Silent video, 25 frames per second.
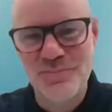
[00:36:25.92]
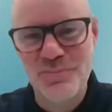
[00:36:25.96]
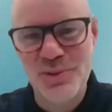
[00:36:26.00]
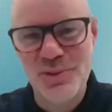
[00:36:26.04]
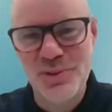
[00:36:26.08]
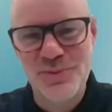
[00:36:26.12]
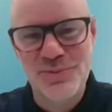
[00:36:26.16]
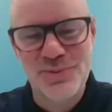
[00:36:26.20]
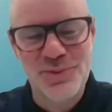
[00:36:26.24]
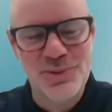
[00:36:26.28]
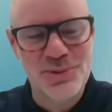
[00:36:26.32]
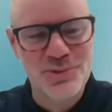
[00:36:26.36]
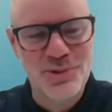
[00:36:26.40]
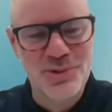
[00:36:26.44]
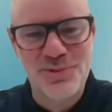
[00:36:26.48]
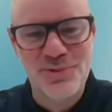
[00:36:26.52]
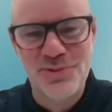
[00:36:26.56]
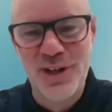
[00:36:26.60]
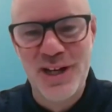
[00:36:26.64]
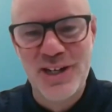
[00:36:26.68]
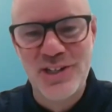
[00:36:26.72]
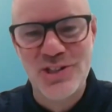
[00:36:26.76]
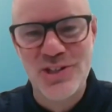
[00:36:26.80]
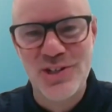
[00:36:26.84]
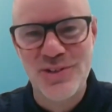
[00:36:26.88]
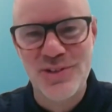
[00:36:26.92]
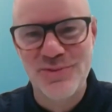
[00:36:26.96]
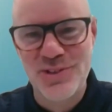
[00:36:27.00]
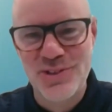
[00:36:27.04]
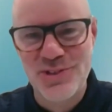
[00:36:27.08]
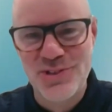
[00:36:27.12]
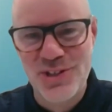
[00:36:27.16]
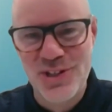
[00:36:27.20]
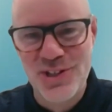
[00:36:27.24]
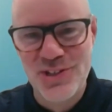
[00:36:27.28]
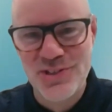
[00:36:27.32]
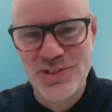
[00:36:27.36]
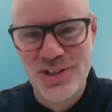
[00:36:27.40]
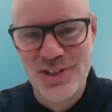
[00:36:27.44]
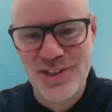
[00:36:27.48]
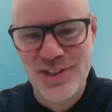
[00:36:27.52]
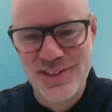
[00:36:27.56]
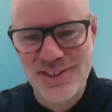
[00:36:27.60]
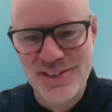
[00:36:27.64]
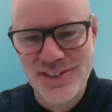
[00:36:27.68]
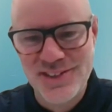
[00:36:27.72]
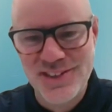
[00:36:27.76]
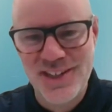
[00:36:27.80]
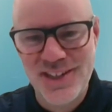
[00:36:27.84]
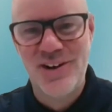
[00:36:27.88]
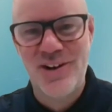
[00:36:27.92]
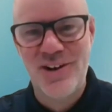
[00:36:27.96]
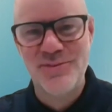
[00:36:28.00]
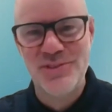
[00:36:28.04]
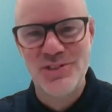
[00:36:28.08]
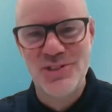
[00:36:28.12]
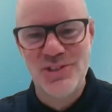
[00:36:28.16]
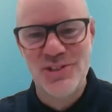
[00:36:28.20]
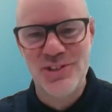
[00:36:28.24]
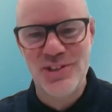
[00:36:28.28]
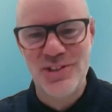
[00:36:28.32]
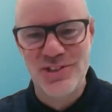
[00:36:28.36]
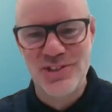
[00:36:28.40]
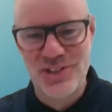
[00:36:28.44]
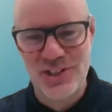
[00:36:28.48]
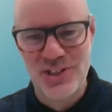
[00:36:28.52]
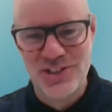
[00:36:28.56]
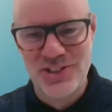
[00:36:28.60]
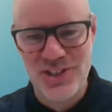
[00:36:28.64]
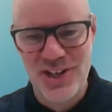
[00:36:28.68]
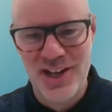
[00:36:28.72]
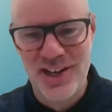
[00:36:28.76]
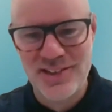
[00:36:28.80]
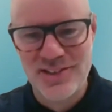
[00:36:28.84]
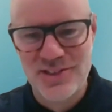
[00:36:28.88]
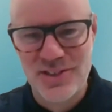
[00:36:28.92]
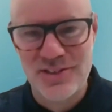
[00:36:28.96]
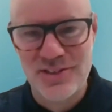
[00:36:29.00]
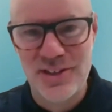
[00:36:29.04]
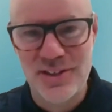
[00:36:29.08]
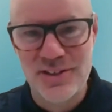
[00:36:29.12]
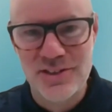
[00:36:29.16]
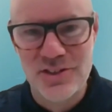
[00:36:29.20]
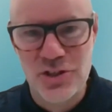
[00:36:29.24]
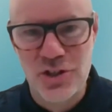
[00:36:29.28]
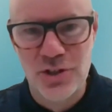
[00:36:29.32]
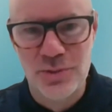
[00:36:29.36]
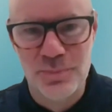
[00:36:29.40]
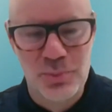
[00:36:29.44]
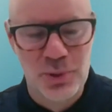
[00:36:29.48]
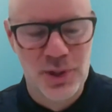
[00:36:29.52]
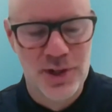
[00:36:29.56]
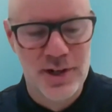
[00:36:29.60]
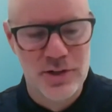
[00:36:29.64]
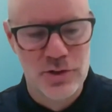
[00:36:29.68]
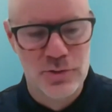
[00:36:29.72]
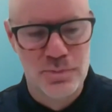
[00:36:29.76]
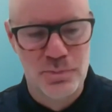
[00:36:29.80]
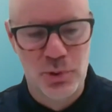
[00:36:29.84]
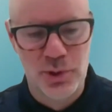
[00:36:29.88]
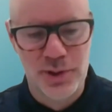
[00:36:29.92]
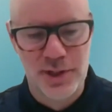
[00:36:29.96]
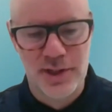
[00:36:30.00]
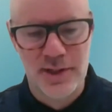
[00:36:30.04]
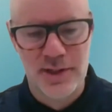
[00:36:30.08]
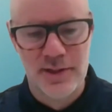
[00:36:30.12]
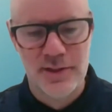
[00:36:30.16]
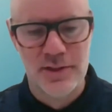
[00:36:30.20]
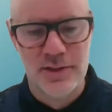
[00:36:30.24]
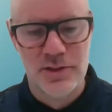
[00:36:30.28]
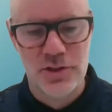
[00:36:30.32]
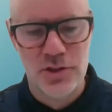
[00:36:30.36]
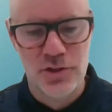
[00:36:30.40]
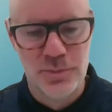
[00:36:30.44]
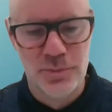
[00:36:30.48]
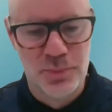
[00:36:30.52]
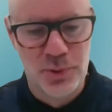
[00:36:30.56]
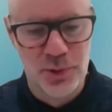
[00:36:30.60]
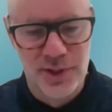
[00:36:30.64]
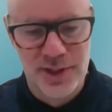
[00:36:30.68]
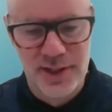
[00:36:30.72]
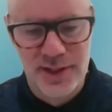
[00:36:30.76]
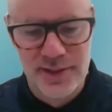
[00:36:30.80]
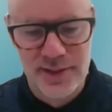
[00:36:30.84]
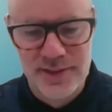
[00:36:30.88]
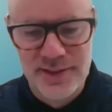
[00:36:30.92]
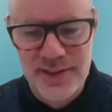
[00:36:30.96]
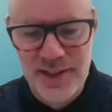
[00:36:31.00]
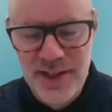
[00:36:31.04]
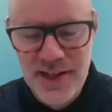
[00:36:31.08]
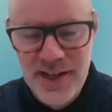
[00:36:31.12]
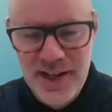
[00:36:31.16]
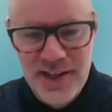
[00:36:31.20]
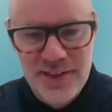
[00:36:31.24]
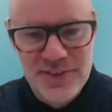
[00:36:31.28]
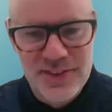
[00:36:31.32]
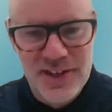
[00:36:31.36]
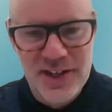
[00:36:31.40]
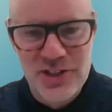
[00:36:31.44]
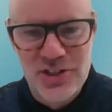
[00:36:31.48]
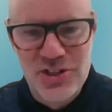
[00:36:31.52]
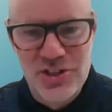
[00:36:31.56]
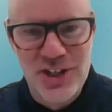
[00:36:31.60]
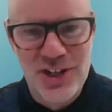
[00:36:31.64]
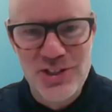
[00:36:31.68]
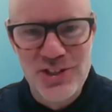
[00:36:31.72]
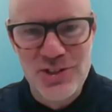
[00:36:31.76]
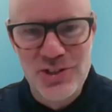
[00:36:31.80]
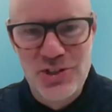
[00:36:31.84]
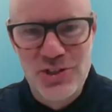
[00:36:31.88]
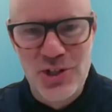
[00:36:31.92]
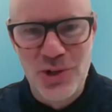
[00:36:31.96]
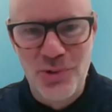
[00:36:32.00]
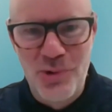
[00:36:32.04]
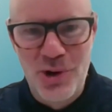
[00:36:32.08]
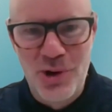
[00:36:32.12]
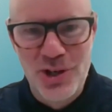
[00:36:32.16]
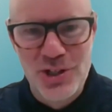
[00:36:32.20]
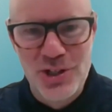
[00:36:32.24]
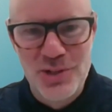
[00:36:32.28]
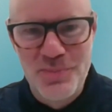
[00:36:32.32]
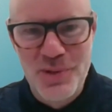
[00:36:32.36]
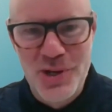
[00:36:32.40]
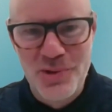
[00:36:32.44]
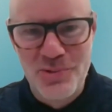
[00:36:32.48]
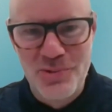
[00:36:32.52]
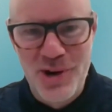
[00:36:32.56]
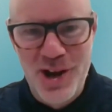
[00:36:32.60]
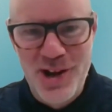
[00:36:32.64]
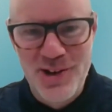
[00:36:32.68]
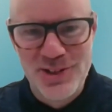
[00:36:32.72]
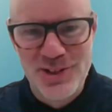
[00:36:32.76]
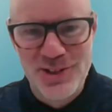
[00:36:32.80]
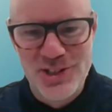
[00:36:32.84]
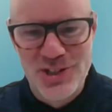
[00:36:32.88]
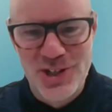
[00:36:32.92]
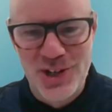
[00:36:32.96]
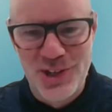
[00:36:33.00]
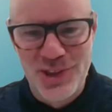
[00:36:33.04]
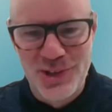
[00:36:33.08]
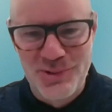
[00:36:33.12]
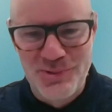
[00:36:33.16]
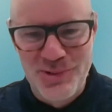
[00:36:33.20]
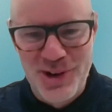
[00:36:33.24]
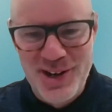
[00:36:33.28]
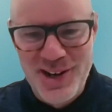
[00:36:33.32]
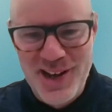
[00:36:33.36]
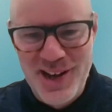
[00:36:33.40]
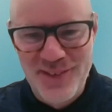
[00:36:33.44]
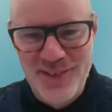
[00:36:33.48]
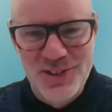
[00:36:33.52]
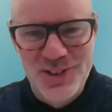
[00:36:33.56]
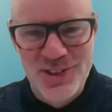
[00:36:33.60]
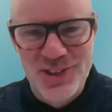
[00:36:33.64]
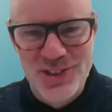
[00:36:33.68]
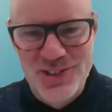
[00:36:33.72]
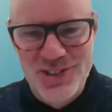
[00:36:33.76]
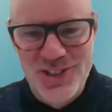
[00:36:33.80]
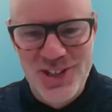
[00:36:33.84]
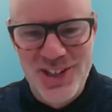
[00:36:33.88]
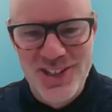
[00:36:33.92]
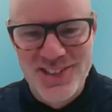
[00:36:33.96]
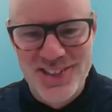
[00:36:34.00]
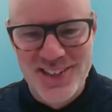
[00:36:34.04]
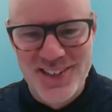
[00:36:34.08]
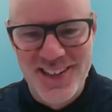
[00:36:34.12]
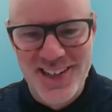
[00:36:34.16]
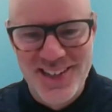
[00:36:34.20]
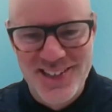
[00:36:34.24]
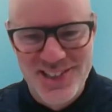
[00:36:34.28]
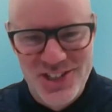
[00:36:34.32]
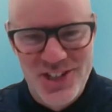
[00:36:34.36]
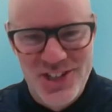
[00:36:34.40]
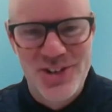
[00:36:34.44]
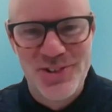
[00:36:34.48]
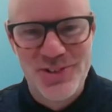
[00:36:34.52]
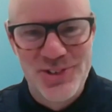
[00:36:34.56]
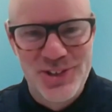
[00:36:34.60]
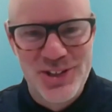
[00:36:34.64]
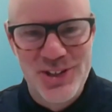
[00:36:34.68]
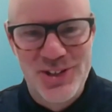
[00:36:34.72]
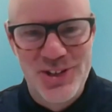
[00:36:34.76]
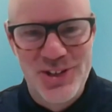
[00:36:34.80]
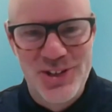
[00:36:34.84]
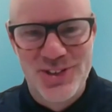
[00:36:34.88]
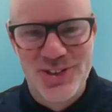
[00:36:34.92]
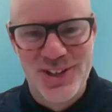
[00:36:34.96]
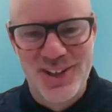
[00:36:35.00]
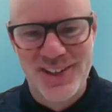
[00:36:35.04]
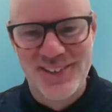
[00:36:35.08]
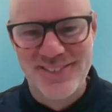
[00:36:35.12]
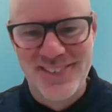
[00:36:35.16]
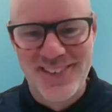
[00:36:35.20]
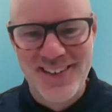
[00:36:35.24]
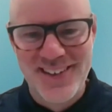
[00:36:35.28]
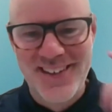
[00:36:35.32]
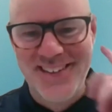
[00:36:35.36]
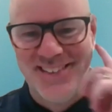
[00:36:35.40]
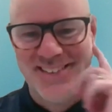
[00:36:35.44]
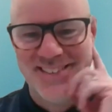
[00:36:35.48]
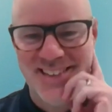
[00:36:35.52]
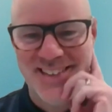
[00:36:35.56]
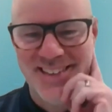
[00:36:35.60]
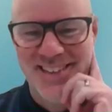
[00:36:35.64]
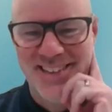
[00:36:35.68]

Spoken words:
a beautiful reflection of the season and obviously the success that your players put in and you put in, that you still wanted to be around each other right after the season. That's generally a good thing, right?